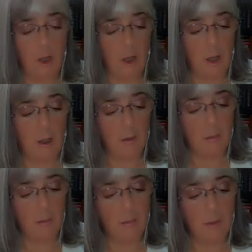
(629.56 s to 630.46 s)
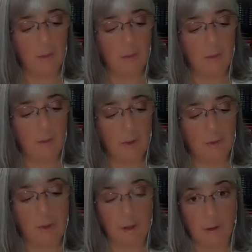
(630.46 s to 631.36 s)
So that's,
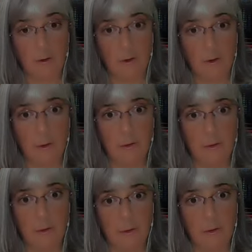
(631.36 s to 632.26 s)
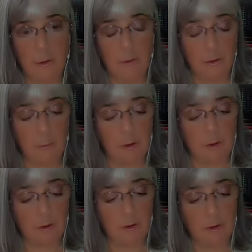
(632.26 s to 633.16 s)
again, that's the lower
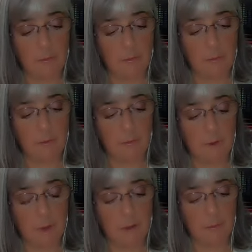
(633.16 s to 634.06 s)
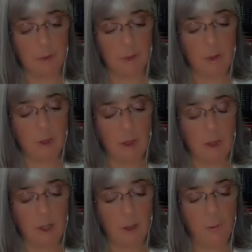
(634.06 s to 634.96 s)
expression of a 5.
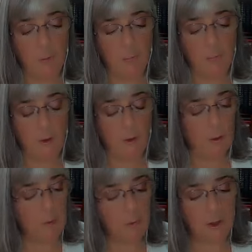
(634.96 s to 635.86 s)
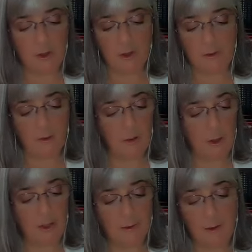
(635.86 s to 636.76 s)
Lower expression,
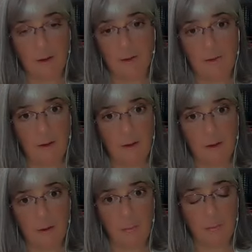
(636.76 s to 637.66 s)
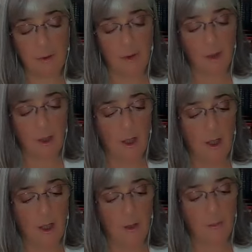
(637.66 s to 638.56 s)
sarcastic and cynical.
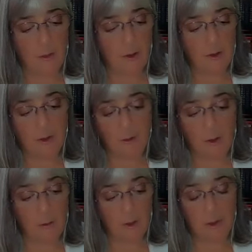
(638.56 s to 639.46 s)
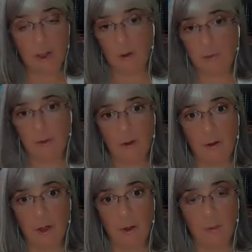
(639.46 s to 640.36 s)
Not that they're the only types that
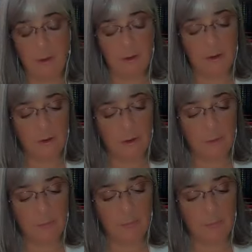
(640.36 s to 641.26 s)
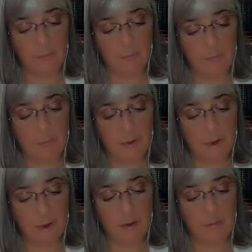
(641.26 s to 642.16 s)
are, but
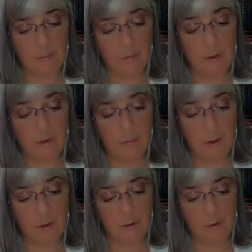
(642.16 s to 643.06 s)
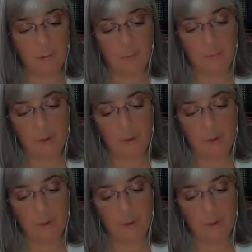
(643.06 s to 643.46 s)
they're among them.